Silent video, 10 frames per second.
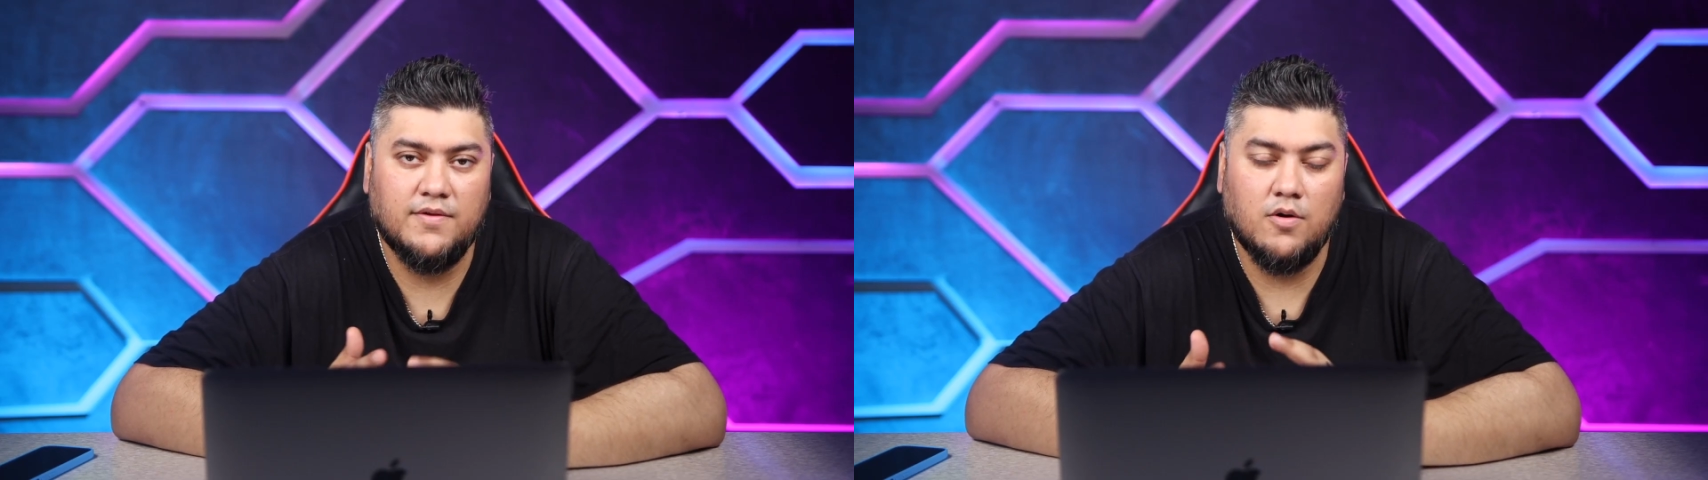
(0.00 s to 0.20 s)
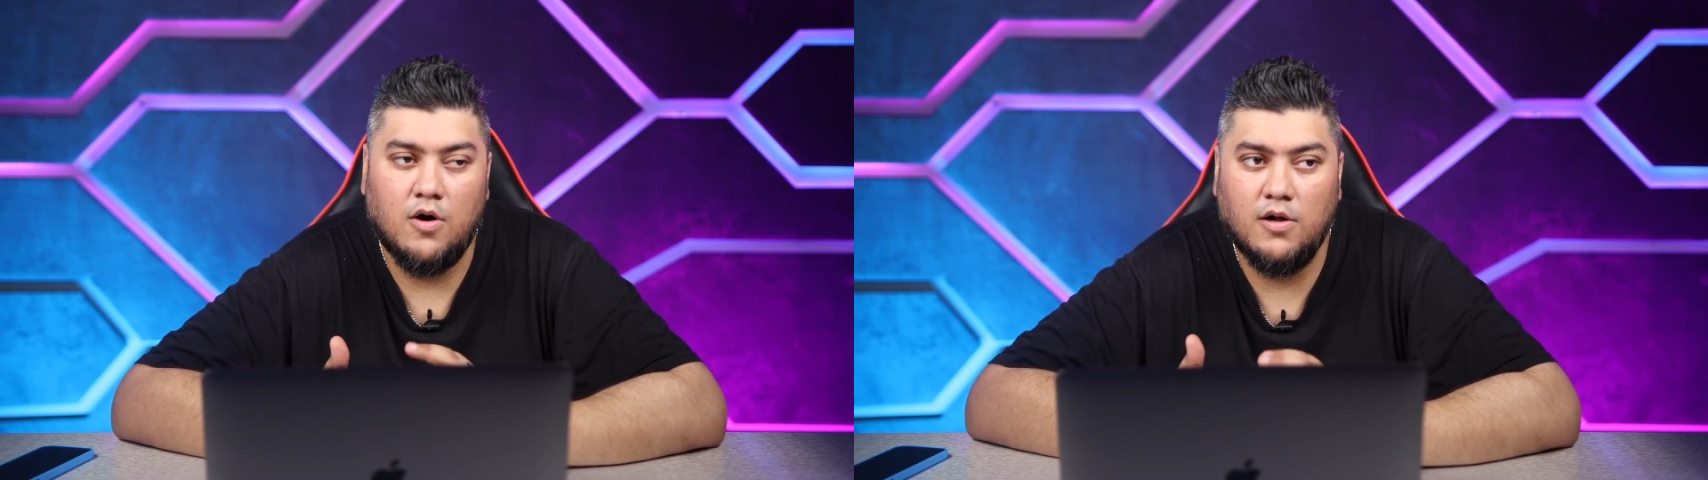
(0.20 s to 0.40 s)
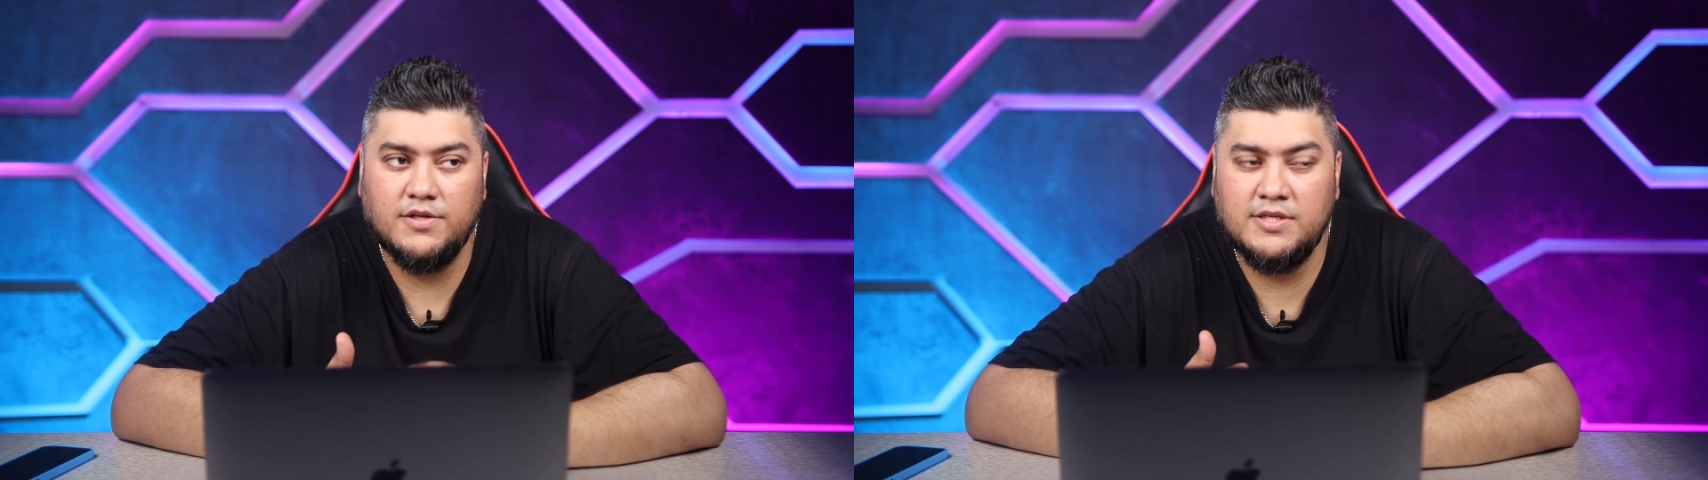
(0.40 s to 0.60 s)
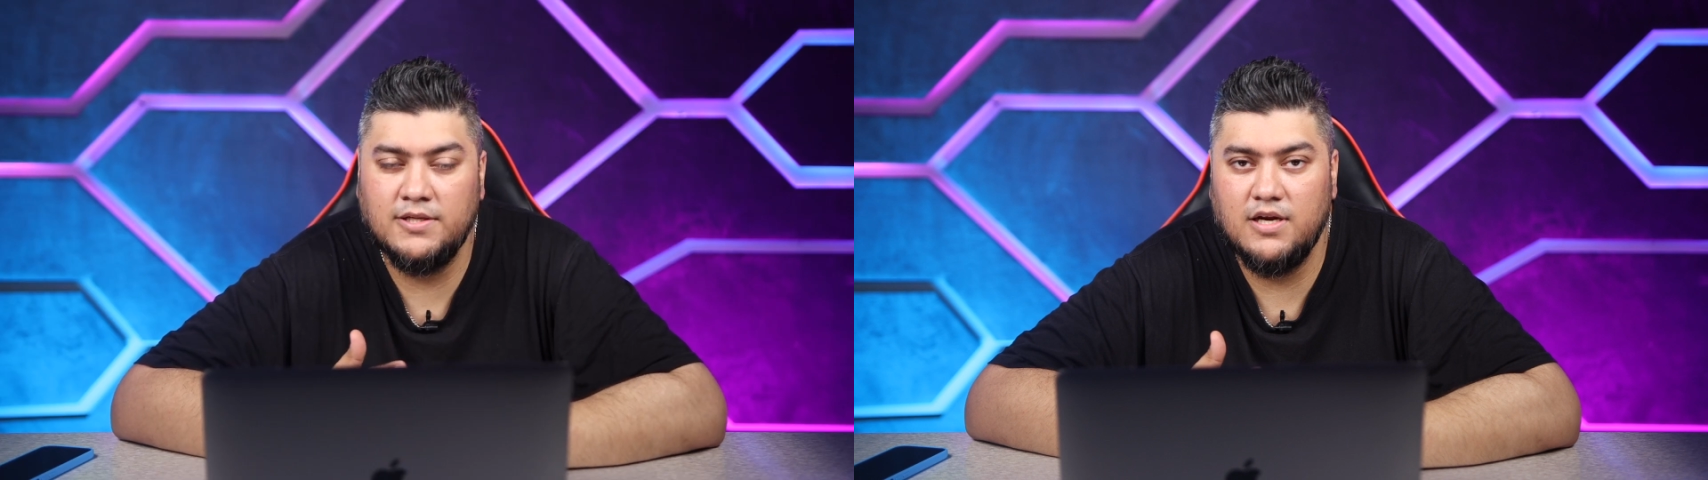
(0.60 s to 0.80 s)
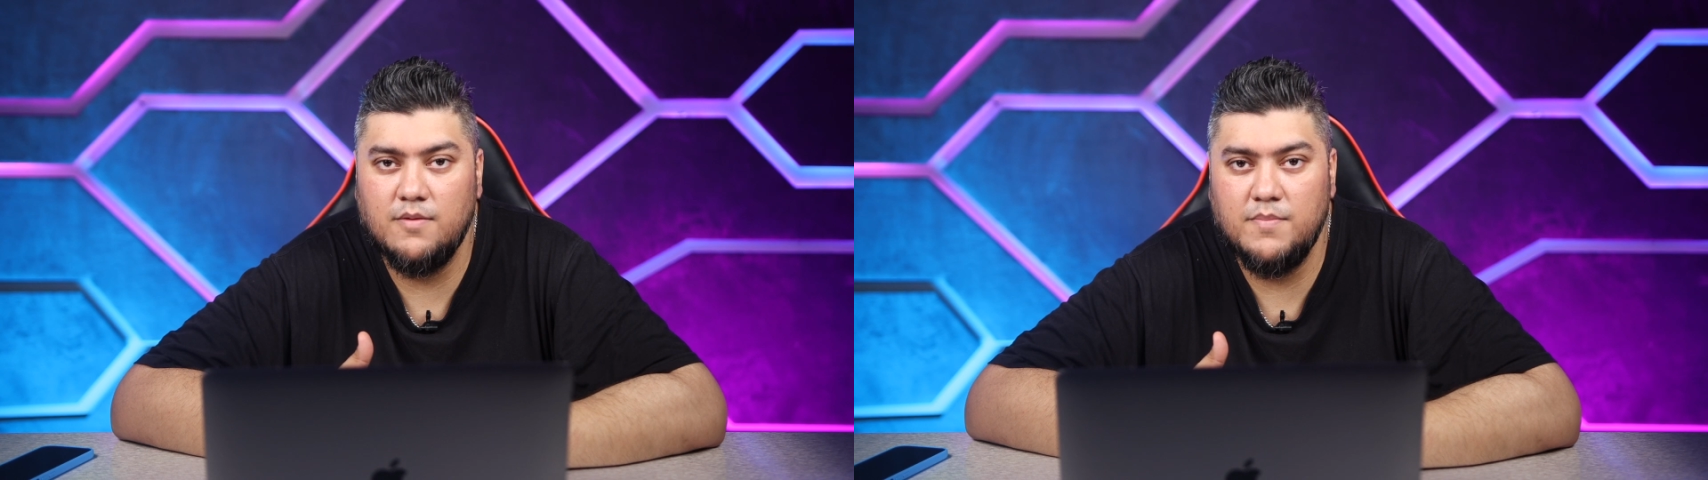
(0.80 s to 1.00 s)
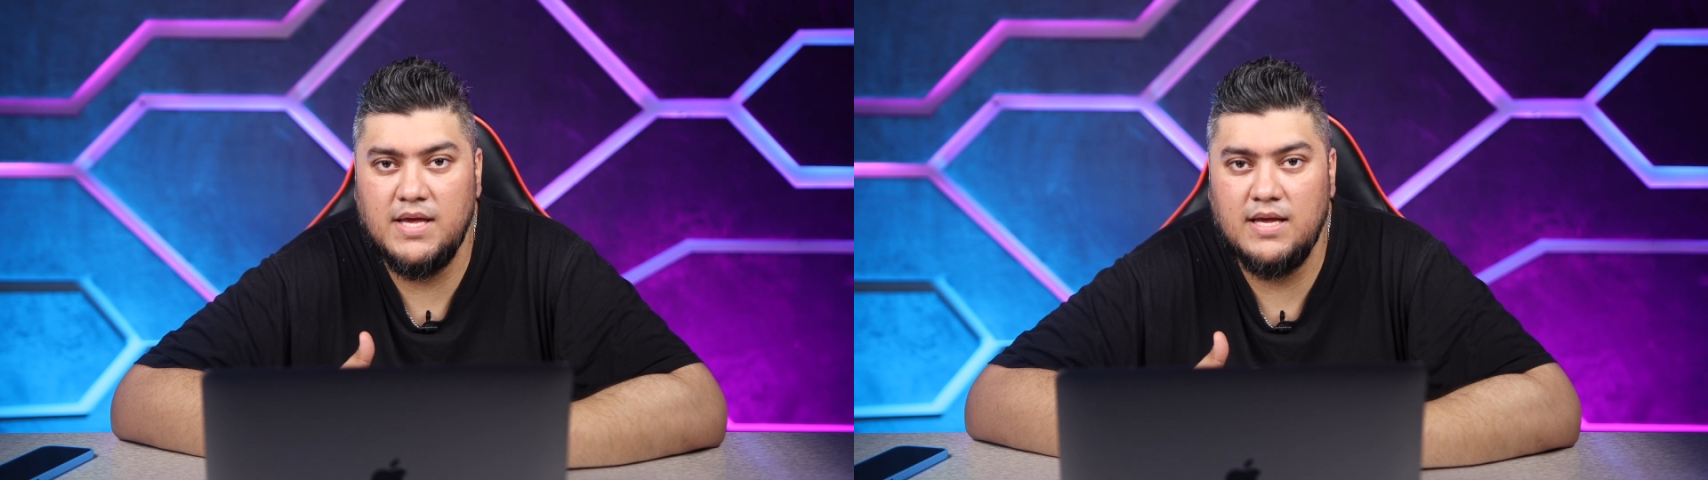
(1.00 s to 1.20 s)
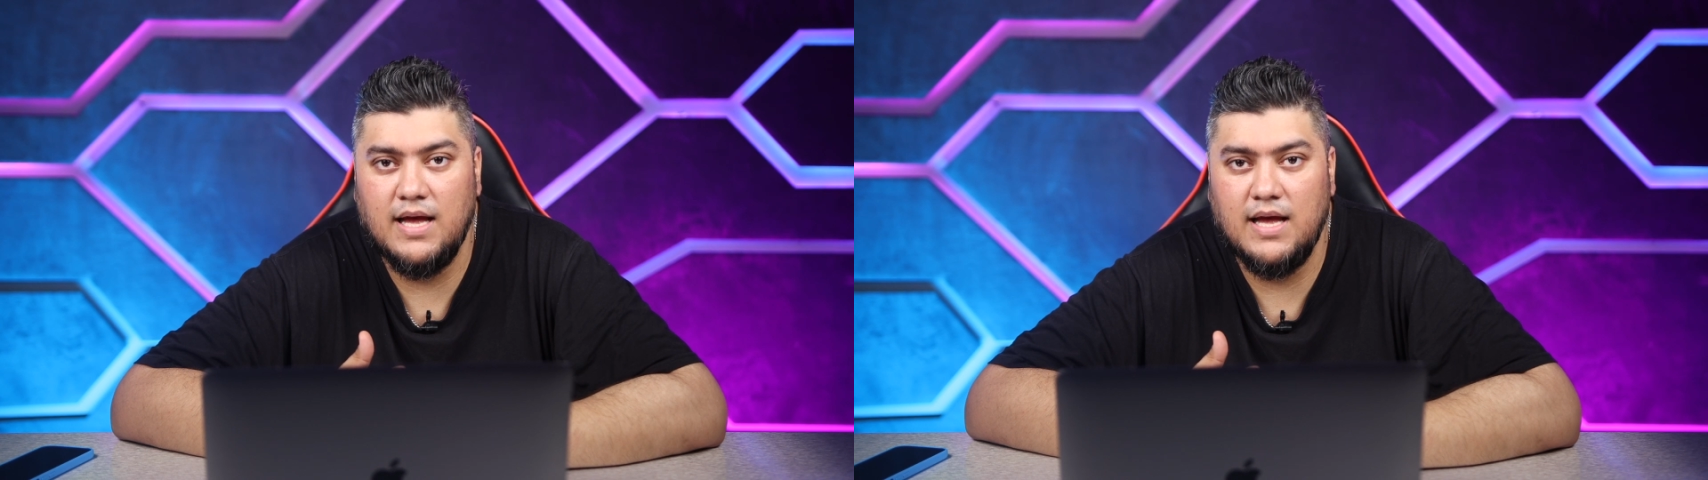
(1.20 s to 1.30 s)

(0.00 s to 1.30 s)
They're all still gonna be